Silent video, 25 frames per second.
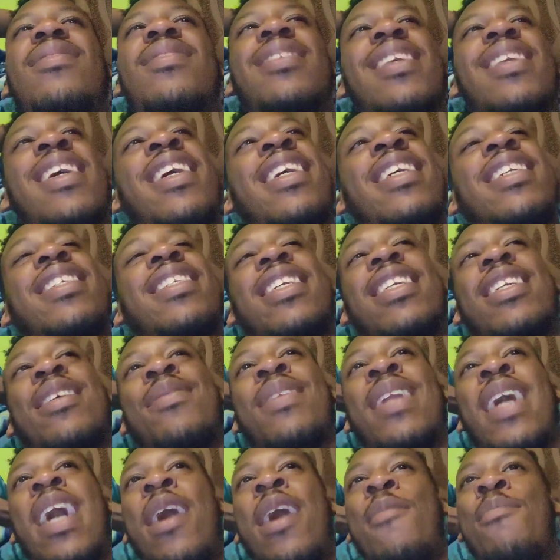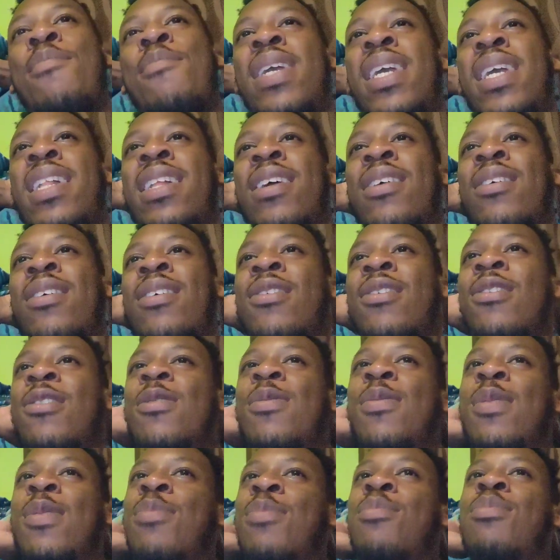I can see them not being lyrical,
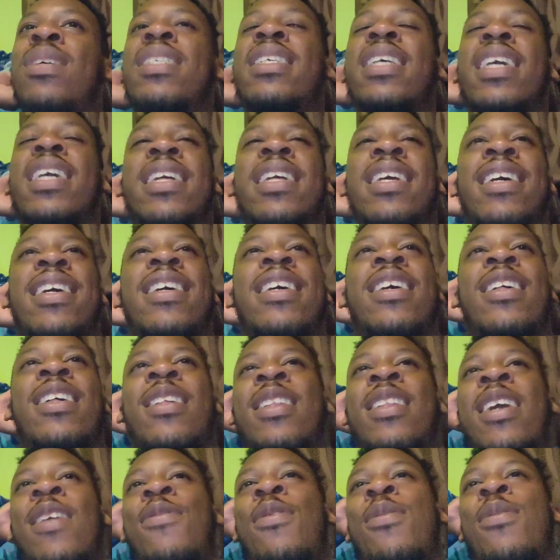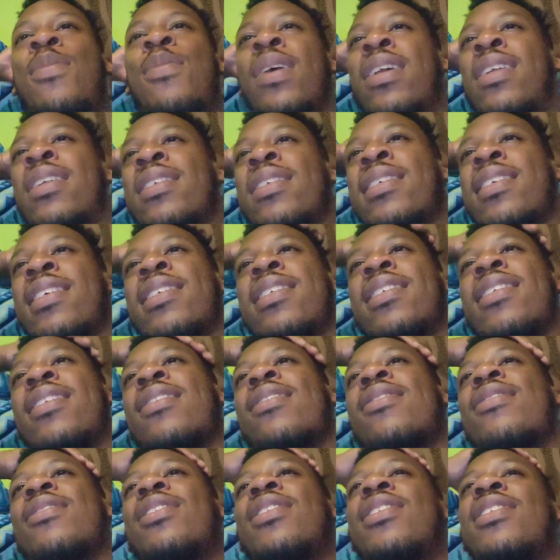but Missy Elliott couldn't definitely be on this list though.